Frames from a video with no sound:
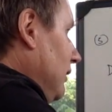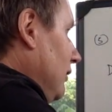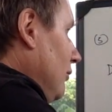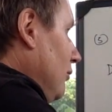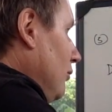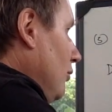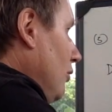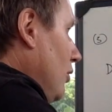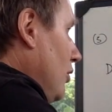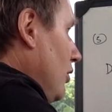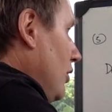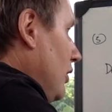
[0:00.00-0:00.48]

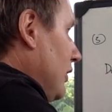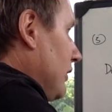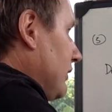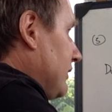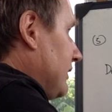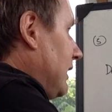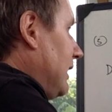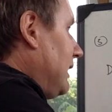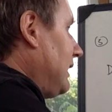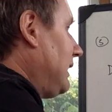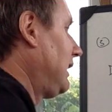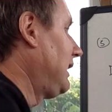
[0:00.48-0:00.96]

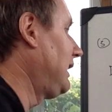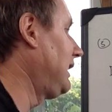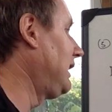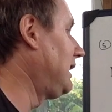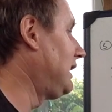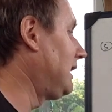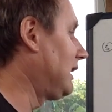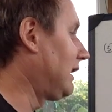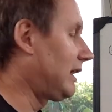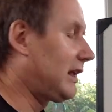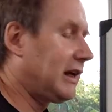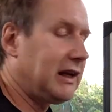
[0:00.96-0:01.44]
was
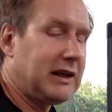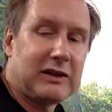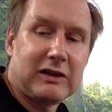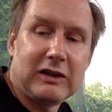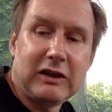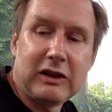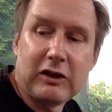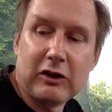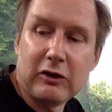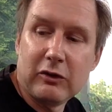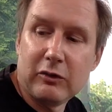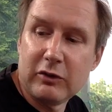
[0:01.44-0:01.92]

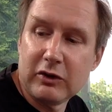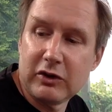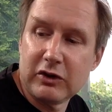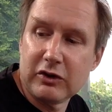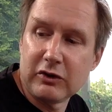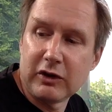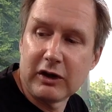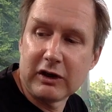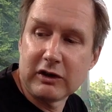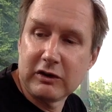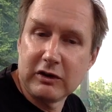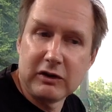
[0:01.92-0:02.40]
inelastic and
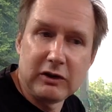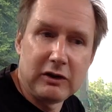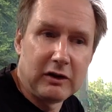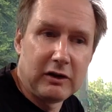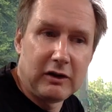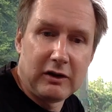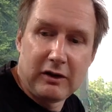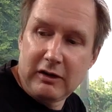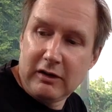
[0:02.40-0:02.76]
restricted,